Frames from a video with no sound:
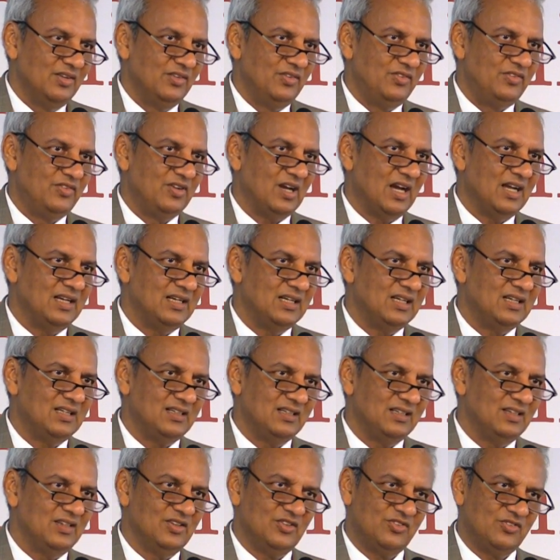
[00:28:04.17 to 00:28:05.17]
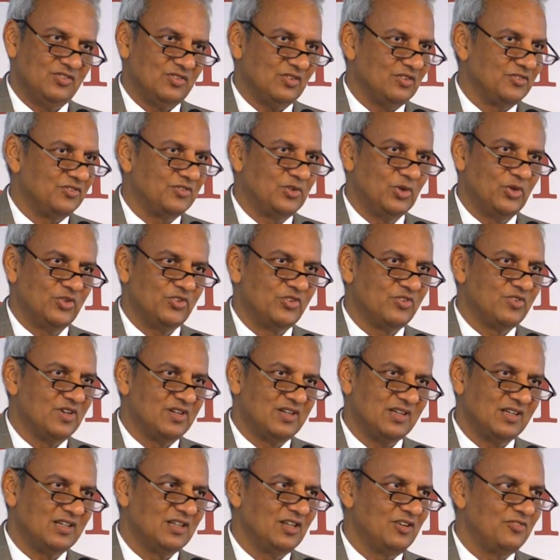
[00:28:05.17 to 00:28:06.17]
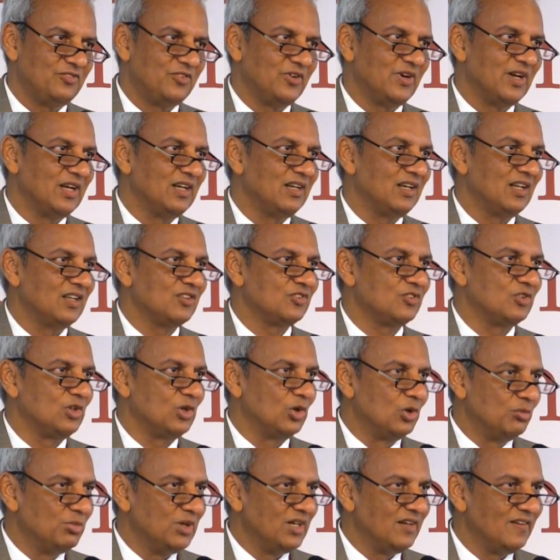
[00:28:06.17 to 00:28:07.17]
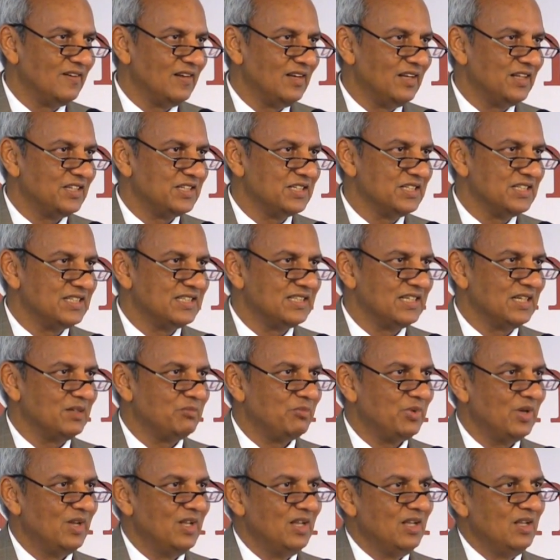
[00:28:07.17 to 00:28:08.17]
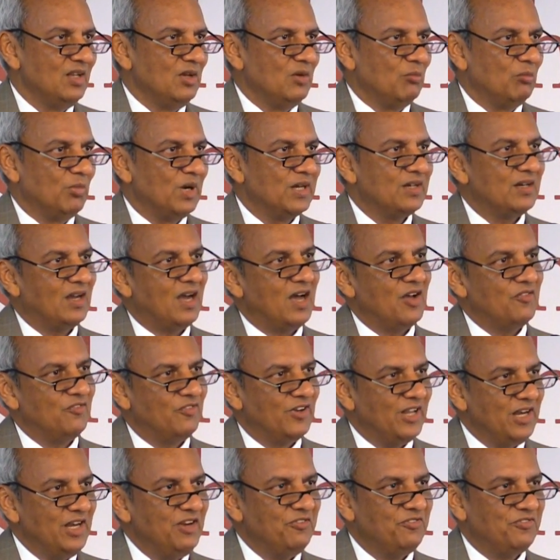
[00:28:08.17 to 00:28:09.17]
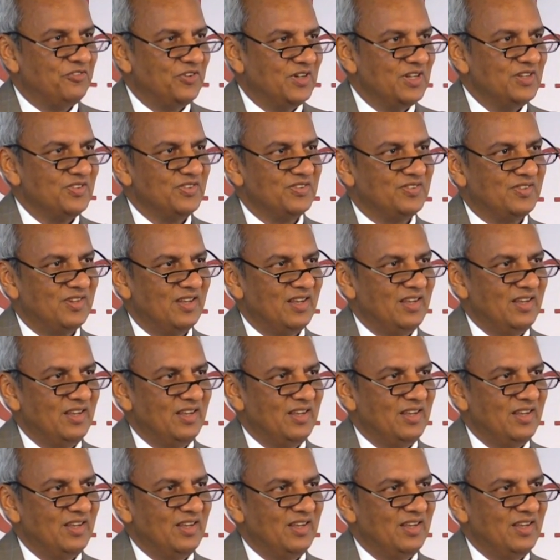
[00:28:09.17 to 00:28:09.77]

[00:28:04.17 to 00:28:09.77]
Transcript: China is, of course, critical for India's global relationship, but our very first